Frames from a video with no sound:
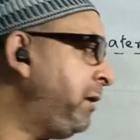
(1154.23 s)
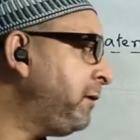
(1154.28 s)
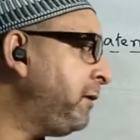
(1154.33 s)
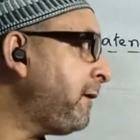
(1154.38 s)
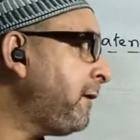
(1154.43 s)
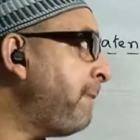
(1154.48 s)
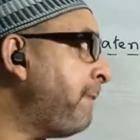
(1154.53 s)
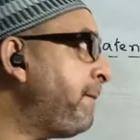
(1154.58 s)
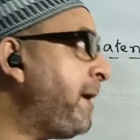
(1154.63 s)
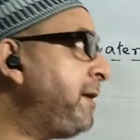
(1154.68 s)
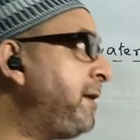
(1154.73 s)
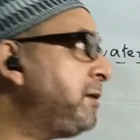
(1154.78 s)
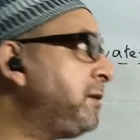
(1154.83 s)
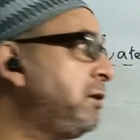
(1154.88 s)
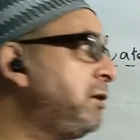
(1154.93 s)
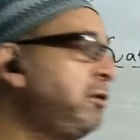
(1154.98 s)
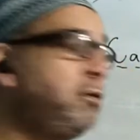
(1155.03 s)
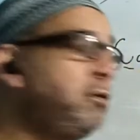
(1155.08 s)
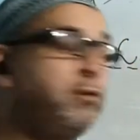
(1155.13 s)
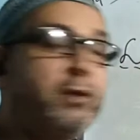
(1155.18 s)

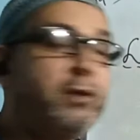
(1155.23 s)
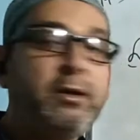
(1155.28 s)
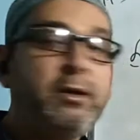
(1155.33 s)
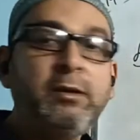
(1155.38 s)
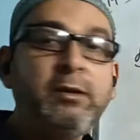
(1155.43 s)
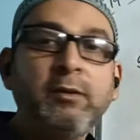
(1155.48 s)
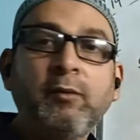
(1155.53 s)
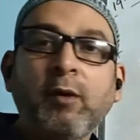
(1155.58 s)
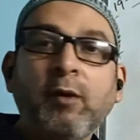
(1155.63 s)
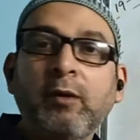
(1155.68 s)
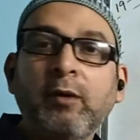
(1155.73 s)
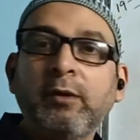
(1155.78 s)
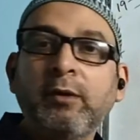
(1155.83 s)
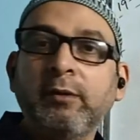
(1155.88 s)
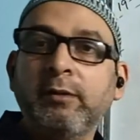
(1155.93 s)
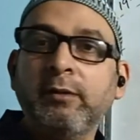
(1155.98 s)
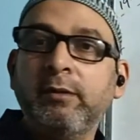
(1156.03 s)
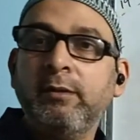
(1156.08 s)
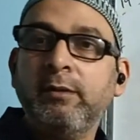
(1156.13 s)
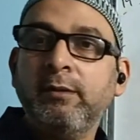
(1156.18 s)
comparison to the
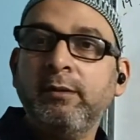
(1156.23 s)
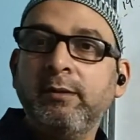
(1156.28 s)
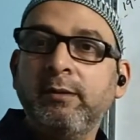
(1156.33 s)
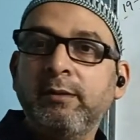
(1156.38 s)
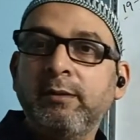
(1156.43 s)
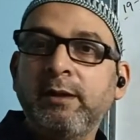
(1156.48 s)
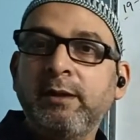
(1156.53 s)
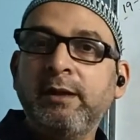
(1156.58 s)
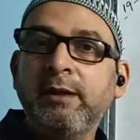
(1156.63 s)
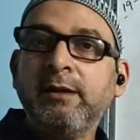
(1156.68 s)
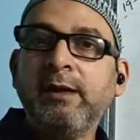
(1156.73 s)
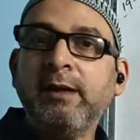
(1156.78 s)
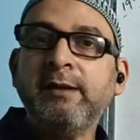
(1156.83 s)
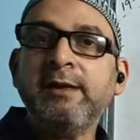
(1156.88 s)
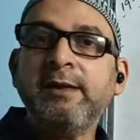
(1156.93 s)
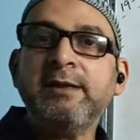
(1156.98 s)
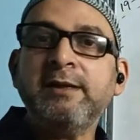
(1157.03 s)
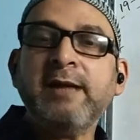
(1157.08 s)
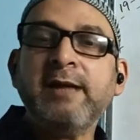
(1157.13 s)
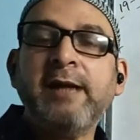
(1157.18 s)
water, it
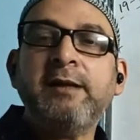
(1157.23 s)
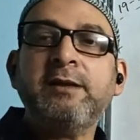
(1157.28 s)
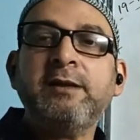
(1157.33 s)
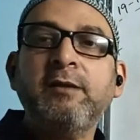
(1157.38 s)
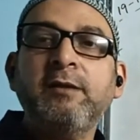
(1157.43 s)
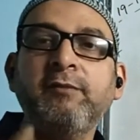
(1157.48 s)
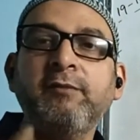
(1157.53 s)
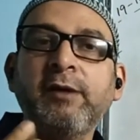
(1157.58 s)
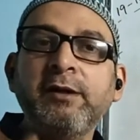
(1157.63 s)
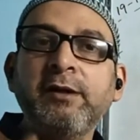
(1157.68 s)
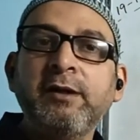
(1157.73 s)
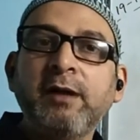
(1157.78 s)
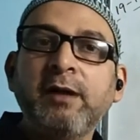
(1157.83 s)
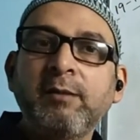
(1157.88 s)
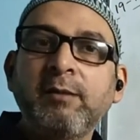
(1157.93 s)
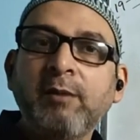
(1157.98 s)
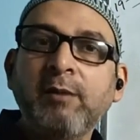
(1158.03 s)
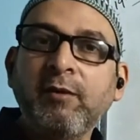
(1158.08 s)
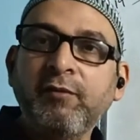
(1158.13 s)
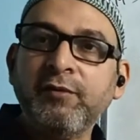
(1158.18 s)
contains additional 1
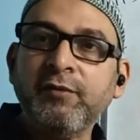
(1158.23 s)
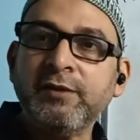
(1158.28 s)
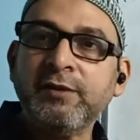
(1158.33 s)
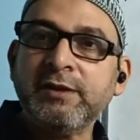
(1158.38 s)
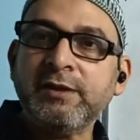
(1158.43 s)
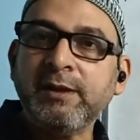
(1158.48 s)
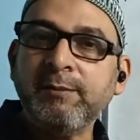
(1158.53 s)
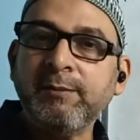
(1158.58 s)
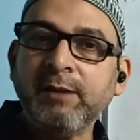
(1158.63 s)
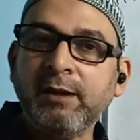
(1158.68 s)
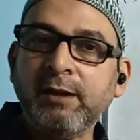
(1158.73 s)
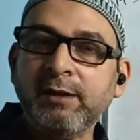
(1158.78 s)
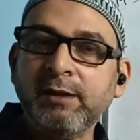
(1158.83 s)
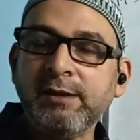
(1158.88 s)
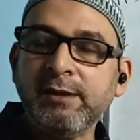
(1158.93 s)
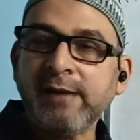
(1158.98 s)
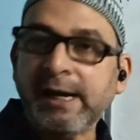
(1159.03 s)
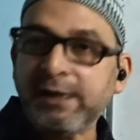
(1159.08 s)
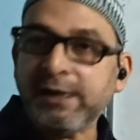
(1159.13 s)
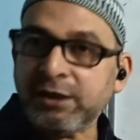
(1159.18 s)
gram of steam
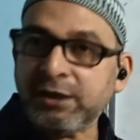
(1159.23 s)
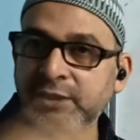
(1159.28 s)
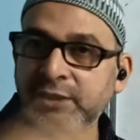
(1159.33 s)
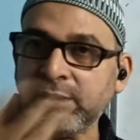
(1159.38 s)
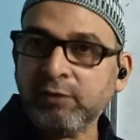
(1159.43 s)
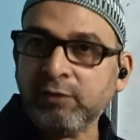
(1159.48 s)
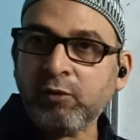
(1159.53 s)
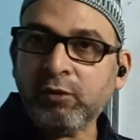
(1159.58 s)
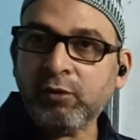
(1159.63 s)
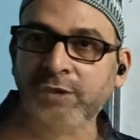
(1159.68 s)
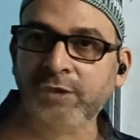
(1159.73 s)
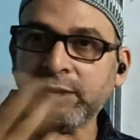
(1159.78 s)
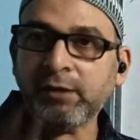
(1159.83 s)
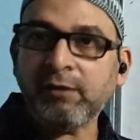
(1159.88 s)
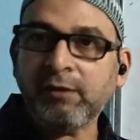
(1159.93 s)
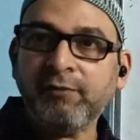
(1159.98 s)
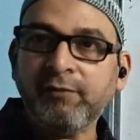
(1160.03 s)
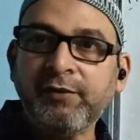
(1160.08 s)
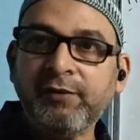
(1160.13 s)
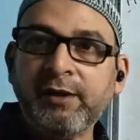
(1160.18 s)
contains additional
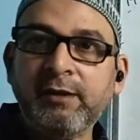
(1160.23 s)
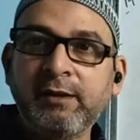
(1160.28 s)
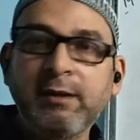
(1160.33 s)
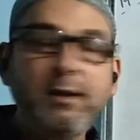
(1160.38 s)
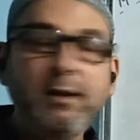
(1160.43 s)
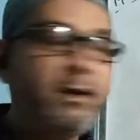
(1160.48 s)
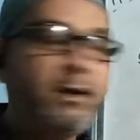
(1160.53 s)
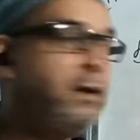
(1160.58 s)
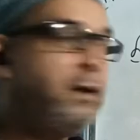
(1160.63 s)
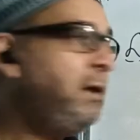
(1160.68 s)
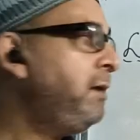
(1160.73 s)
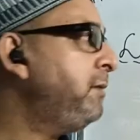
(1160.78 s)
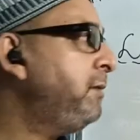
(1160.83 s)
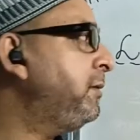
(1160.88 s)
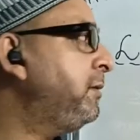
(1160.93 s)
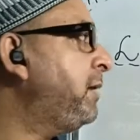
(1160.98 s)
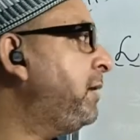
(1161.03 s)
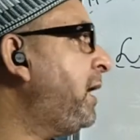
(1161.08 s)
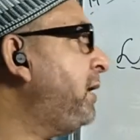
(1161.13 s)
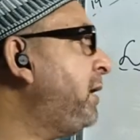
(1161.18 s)
quantity of
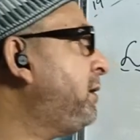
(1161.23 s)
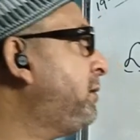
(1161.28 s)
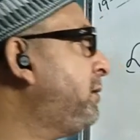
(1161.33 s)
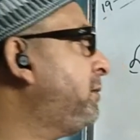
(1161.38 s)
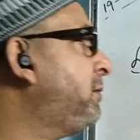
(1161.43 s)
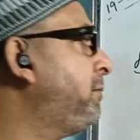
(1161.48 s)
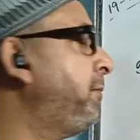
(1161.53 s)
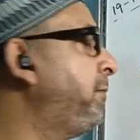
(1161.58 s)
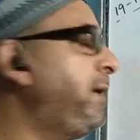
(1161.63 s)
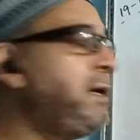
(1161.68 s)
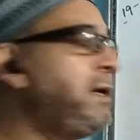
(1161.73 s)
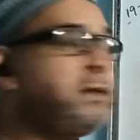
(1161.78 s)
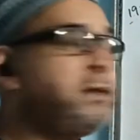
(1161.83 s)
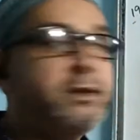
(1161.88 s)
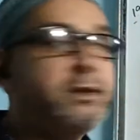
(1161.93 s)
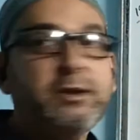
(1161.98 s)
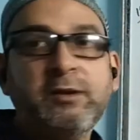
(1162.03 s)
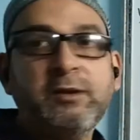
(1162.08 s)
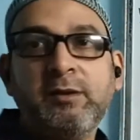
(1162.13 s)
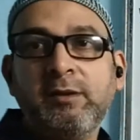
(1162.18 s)
heat that makes
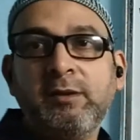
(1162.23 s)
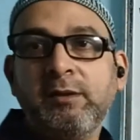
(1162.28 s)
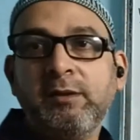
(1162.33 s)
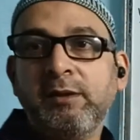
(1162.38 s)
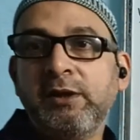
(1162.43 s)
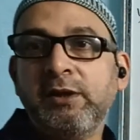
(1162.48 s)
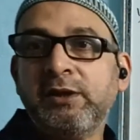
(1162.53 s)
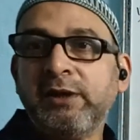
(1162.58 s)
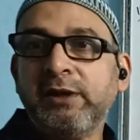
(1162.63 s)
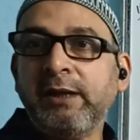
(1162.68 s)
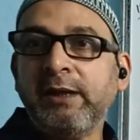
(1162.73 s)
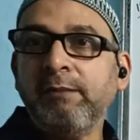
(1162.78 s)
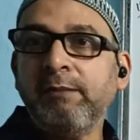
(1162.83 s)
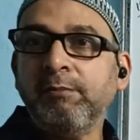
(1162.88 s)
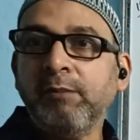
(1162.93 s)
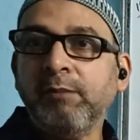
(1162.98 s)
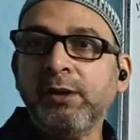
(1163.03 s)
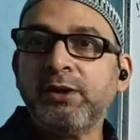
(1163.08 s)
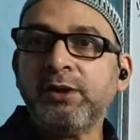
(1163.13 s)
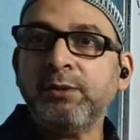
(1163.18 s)

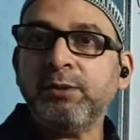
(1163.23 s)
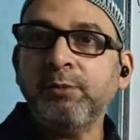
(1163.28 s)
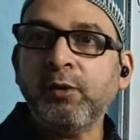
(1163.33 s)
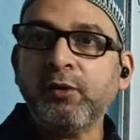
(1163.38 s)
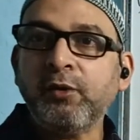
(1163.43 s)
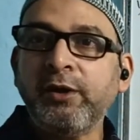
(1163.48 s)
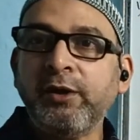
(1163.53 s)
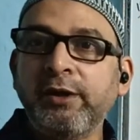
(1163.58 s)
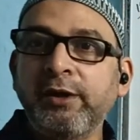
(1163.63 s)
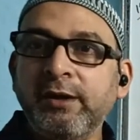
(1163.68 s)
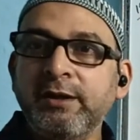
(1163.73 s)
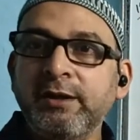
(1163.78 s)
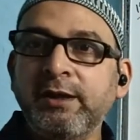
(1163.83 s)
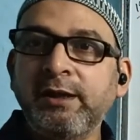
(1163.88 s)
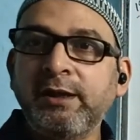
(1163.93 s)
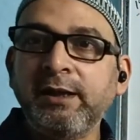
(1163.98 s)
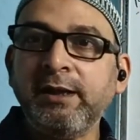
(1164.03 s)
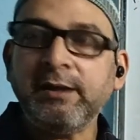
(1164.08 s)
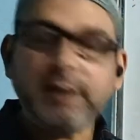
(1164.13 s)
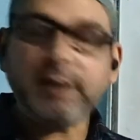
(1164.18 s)
steam much more
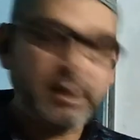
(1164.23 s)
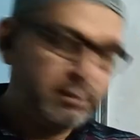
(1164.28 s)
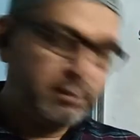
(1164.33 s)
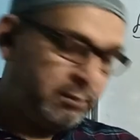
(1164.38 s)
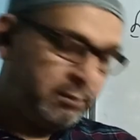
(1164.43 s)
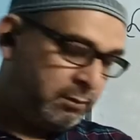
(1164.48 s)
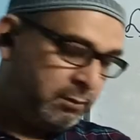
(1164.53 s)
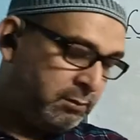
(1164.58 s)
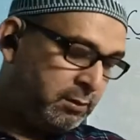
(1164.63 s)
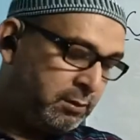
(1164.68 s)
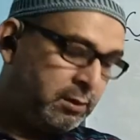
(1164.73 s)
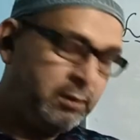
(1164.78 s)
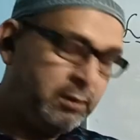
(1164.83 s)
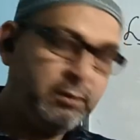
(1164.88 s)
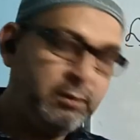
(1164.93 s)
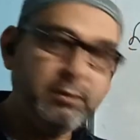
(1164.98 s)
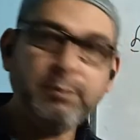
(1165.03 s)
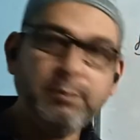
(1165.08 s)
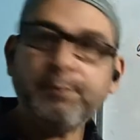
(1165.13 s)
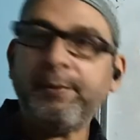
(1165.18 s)
energetic than
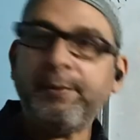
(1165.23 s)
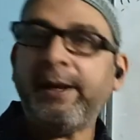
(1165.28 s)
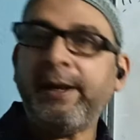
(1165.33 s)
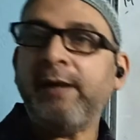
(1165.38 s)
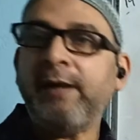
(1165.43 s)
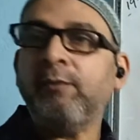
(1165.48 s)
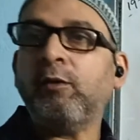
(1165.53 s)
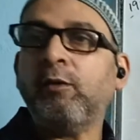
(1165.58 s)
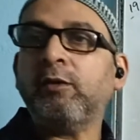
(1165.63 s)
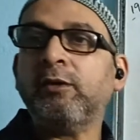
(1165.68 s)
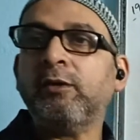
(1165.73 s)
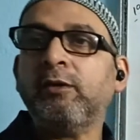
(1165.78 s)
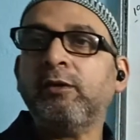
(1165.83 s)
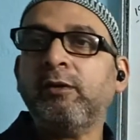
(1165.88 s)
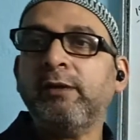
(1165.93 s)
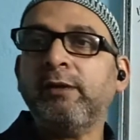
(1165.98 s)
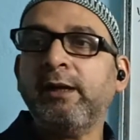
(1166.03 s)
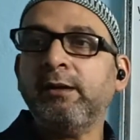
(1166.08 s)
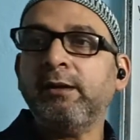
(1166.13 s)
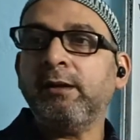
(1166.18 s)
the plain water
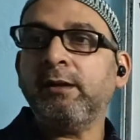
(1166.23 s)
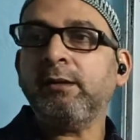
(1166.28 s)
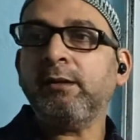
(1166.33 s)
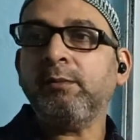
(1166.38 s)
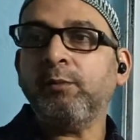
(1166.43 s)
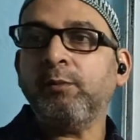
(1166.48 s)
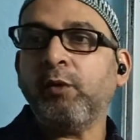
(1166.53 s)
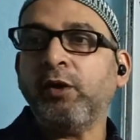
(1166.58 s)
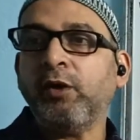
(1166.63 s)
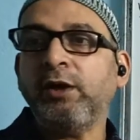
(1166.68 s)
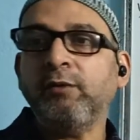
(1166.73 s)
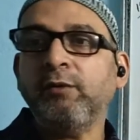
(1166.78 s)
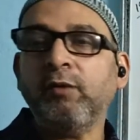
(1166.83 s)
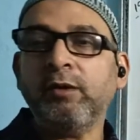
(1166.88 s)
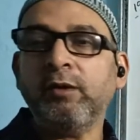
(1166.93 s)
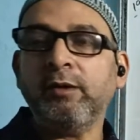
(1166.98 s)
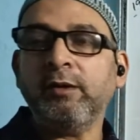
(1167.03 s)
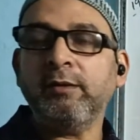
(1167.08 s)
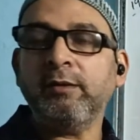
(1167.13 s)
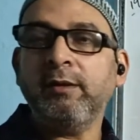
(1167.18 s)
or than the boiling
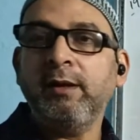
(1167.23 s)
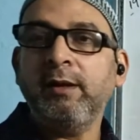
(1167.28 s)
water.